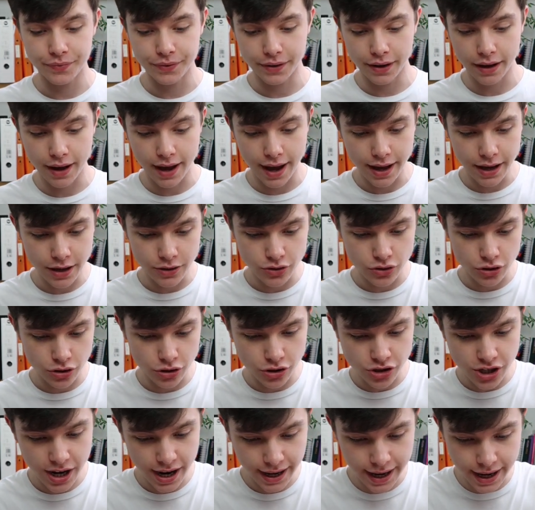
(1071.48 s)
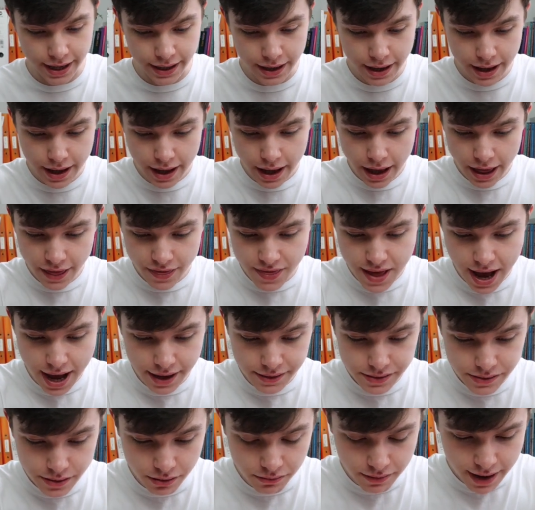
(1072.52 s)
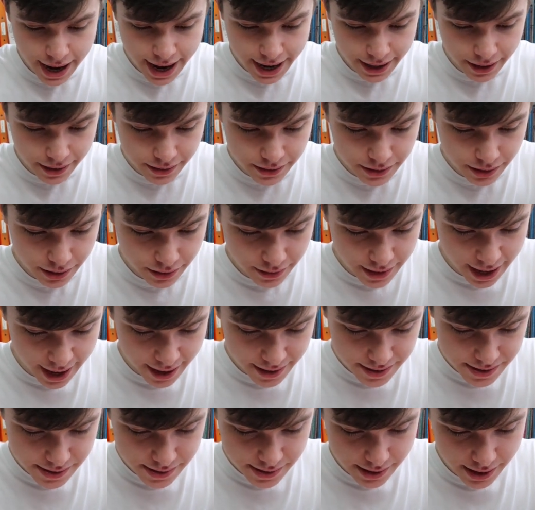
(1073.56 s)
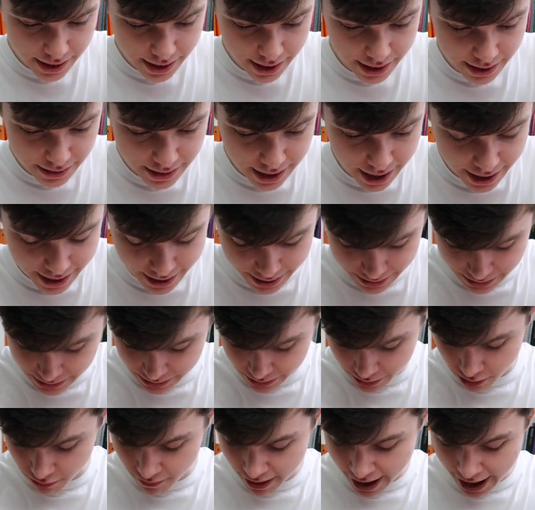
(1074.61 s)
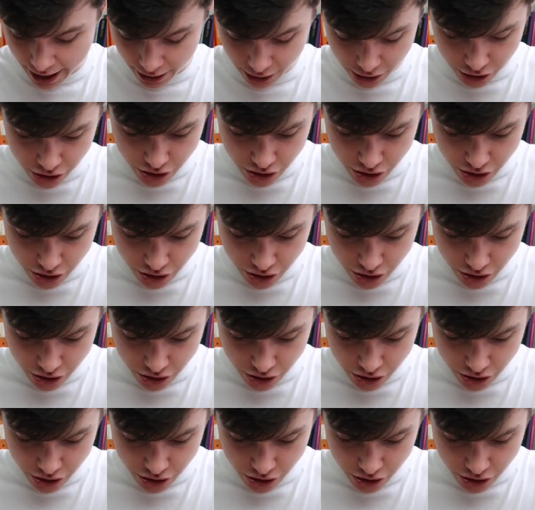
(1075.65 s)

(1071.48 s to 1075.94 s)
Okay, and just checking that's correct. That's it, that is correct.